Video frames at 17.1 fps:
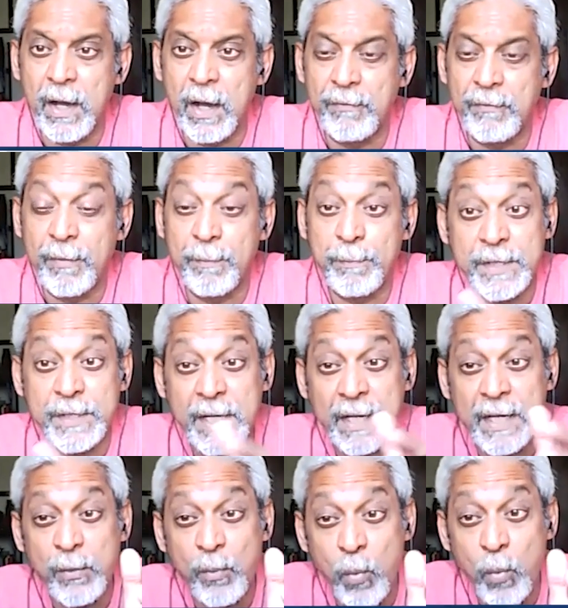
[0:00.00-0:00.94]
of
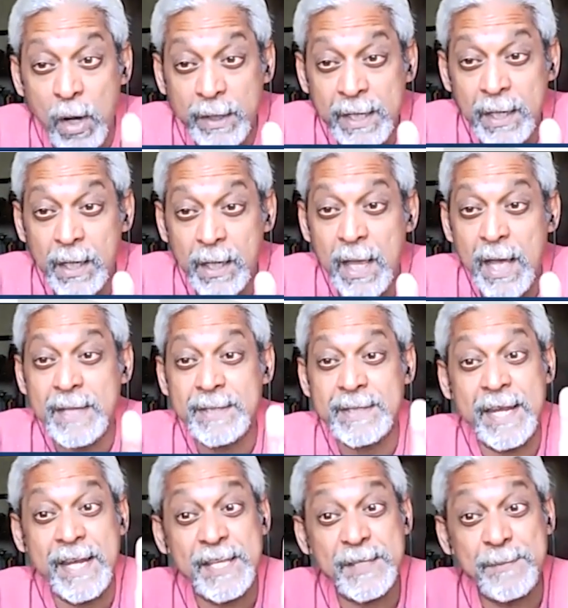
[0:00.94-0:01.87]
particularly working class
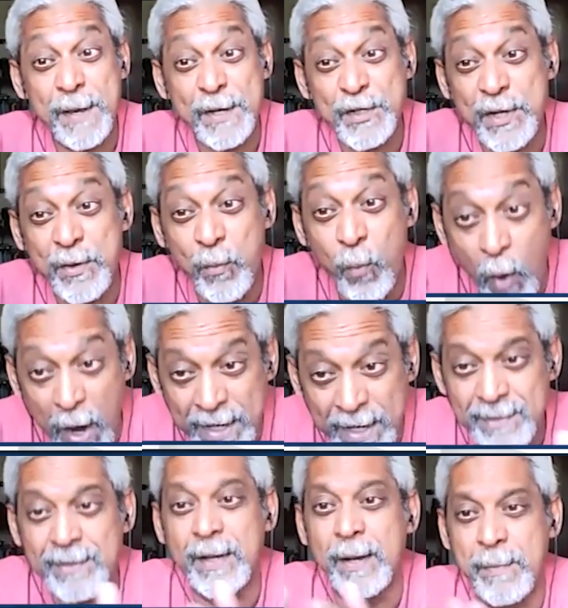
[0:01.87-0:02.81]
and especially
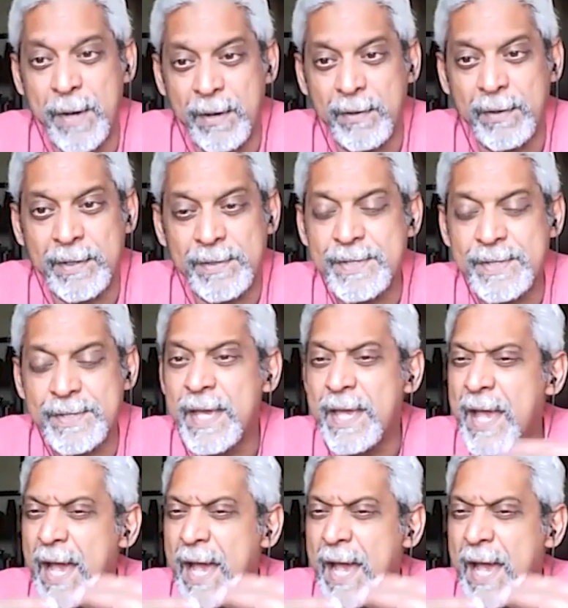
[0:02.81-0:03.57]
white Americans.